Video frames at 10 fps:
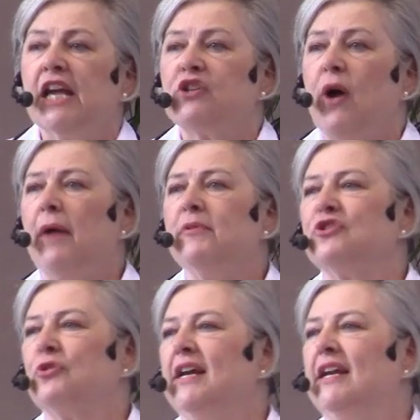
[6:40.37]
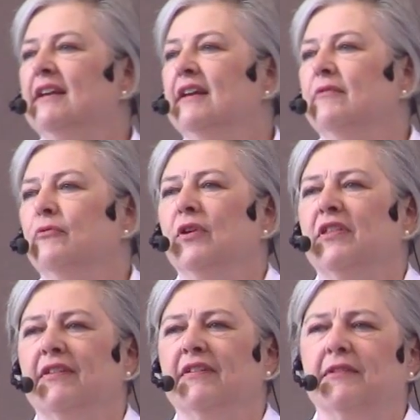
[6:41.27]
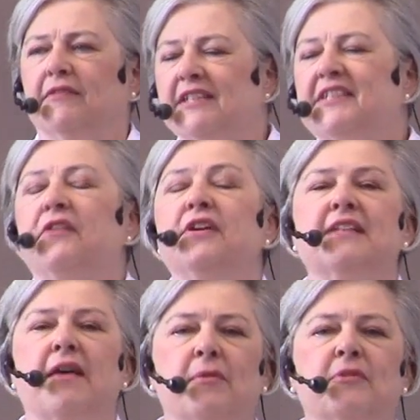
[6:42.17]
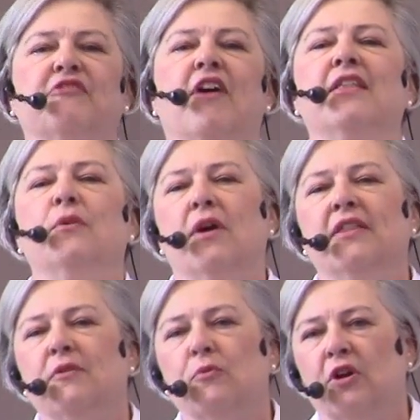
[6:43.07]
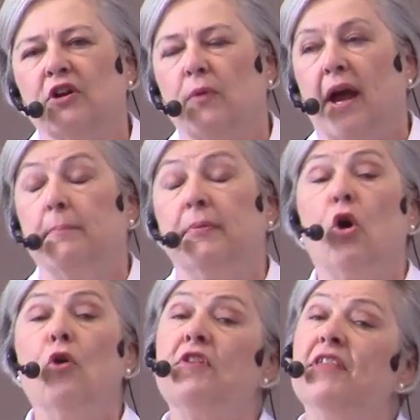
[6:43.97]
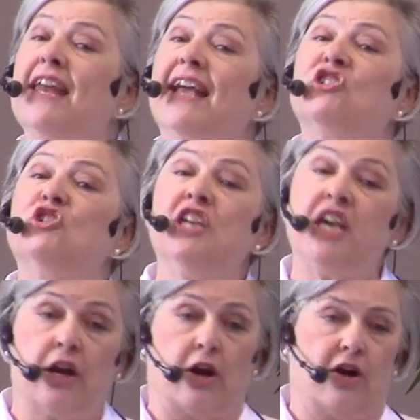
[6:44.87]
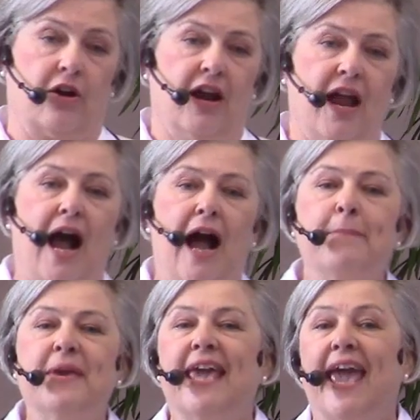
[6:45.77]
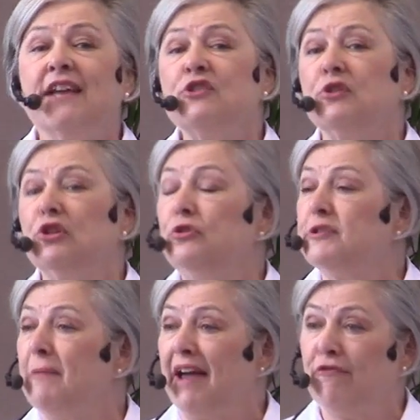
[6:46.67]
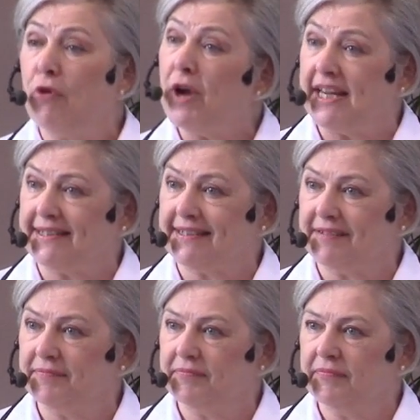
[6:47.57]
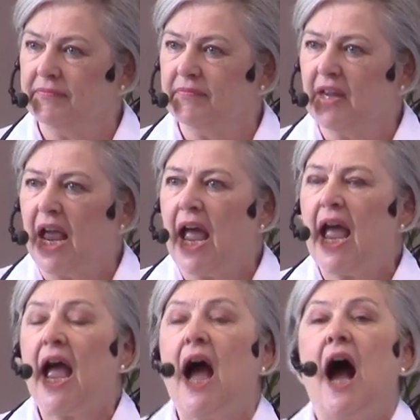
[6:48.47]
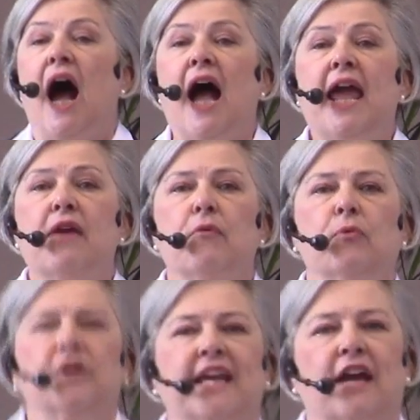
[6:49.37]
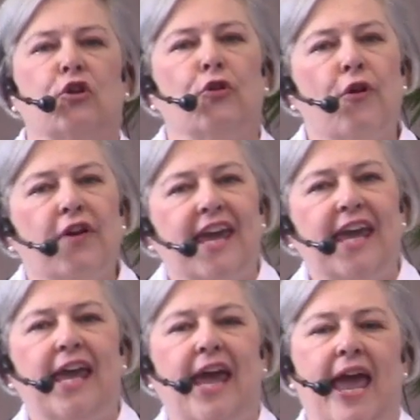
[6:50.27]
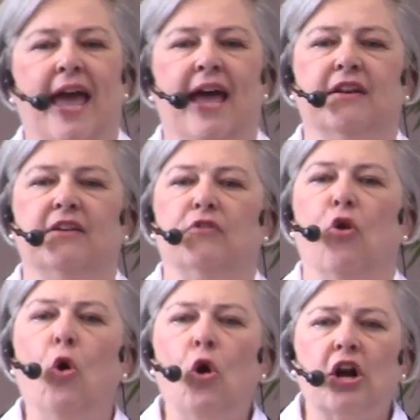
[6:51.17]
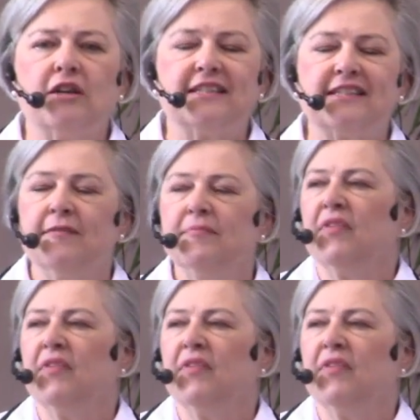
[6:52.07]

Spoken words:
So I was treated with a series of them to find the one that worked right. But over the next year, I began to lose my voice. I would get croaky and hoarse.